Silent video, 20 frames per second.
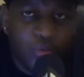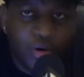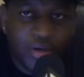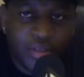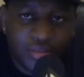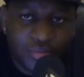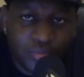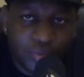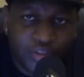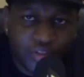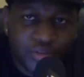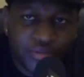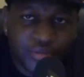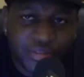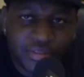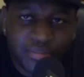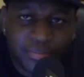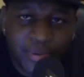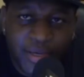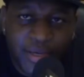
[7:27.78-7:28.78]
was what you
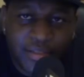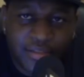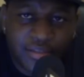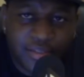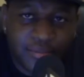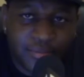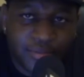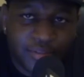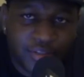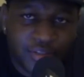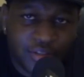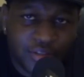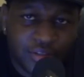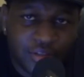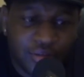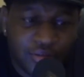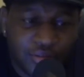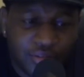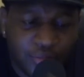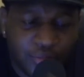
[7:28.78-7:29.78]
expect. He was good
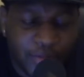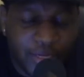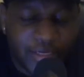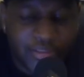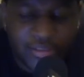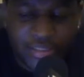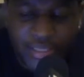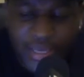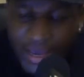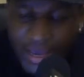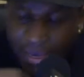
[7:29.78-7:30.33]
Loso. We actually